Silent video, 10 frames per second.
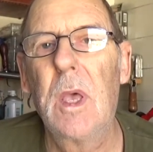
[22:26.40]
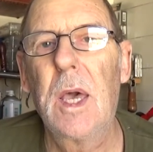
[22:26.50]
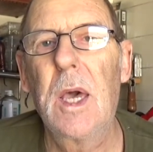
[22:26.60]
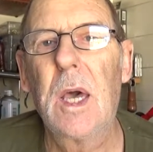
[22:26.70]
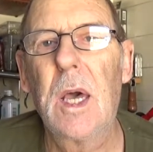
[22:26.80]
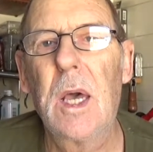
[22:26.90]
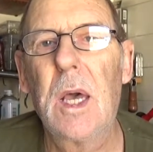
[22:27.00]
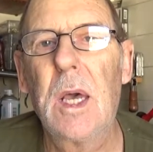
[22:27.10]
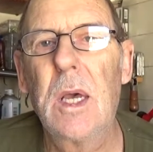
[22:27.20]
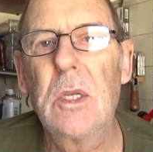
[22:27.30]

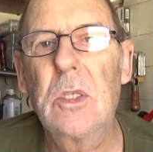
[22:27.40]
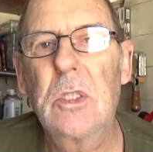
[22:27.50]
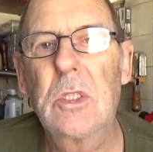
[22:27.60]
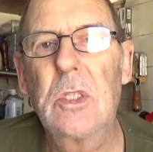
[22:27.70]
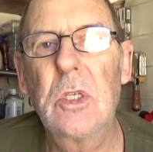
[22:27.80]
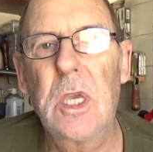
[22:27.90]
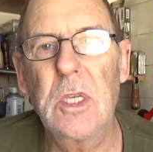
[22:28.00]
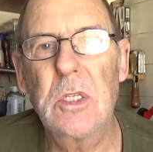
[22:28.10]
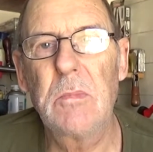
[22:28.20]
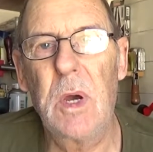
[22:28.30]
to get
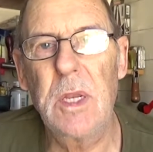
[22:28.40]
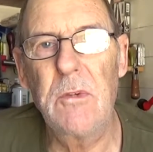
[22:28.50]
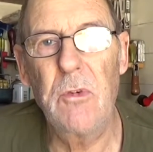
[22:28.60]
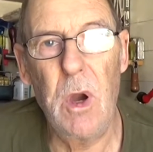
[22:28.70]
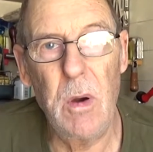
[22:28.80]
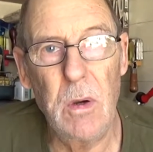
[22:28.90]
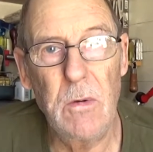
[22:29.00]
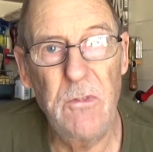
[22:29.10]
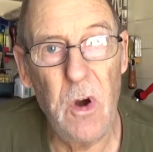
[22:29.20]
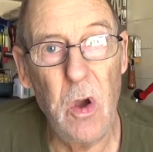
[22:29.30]
some money for our
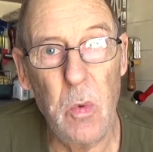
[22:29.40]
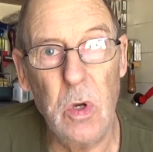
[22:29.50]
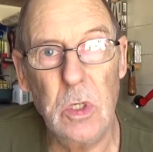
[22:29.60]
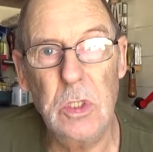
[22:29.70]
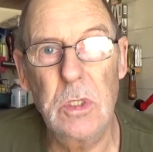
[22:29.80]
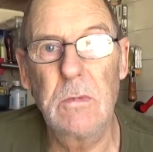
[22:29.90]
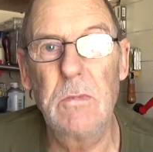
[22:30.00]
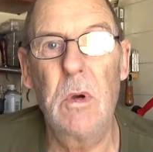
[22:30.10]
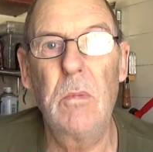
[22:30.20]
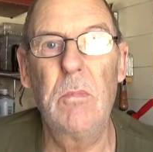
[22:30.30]
fireworks.
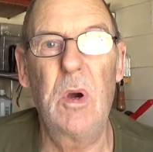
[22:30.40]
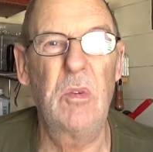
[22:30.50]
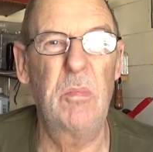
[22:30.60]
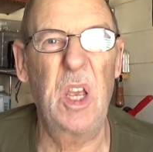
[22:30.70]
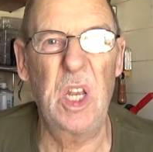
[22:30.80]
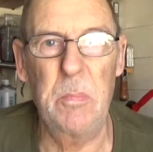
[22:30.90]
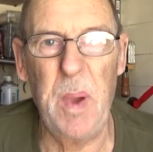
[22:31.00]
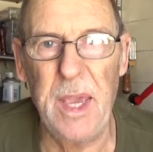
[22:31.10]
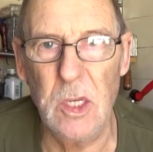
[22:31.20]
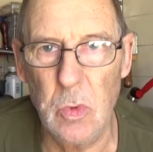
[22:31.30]
Mainly
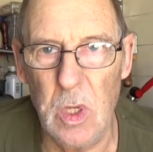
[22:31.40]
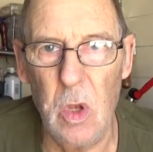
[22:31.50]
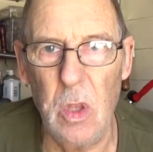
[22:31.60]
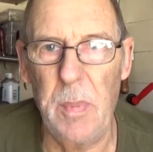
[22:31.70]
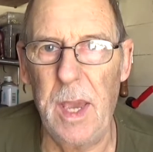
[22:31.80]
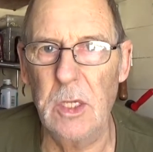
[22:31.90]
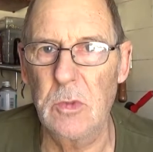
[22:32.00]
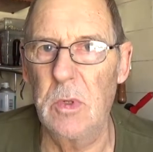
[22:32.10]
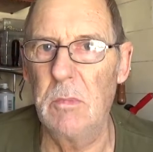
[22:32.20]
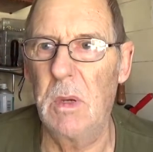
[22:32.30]
bangers, we like the bangers,
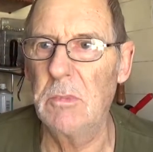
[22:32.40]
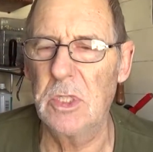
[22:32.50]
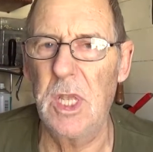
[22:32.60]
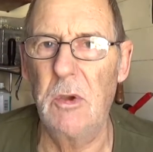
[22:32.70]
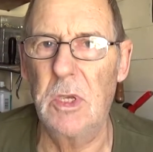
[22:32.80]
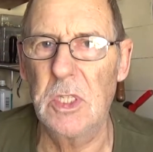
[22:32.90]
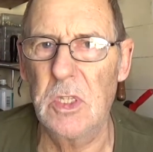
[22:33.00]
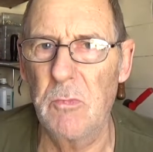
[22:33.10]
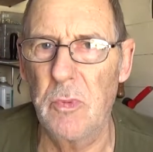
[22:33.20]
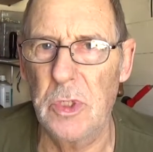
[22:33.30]
but Mum says, no, get
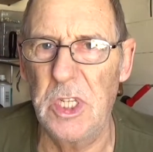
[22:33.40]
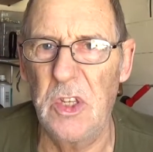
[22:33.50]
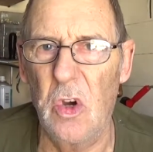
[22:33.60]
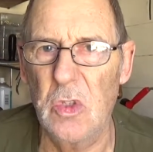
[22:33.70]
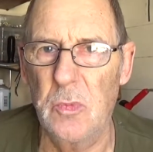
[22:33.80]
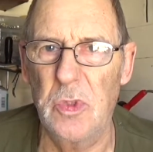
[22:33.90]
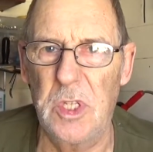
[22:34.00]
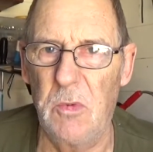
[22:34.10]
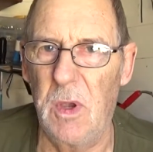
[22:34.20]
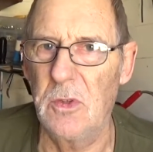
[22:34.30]
some pretty, nice
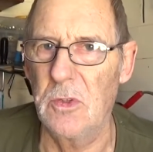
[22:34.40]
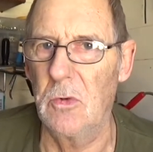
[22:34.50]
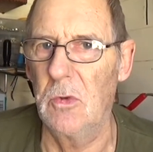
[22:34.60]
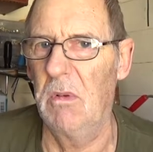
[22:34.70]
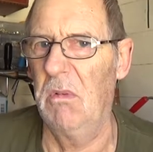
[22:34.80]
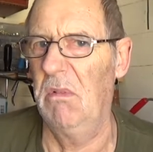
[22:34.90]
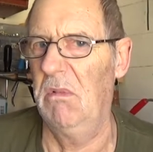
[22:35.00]
pretty ones and all that.